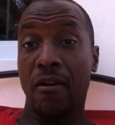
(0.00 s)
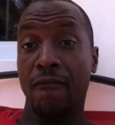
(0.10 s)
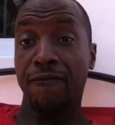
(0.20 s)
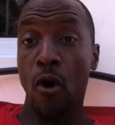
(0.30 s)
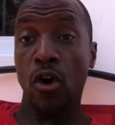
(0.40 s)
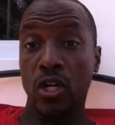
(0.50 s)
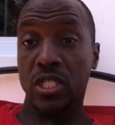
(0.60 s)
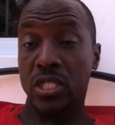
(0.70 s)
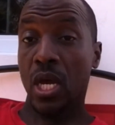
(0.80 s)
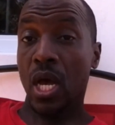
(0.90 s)

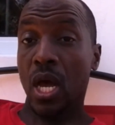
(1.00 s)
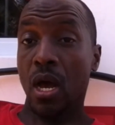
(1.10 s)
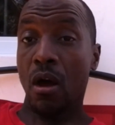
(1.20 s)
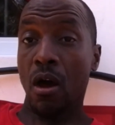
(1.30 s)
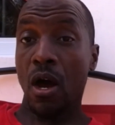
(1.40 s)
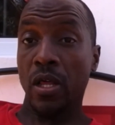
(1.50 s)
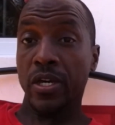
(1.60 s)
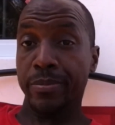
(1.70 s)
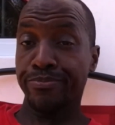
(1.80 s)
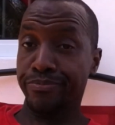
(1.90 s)
fungus or
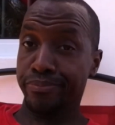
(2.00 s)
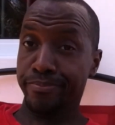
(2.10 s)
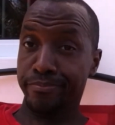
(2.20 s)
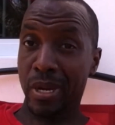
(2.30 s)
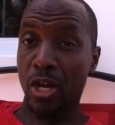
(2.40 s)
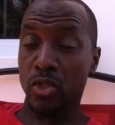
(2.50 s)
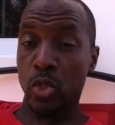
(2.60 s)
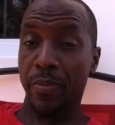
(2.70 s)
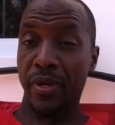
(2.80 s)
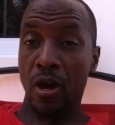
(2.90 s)
other
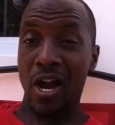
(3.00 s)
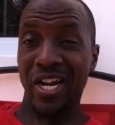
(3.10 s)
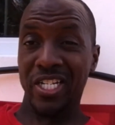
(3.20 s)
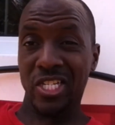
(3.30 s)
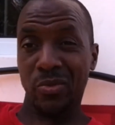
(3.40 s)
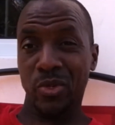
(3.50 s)
microscopic organism,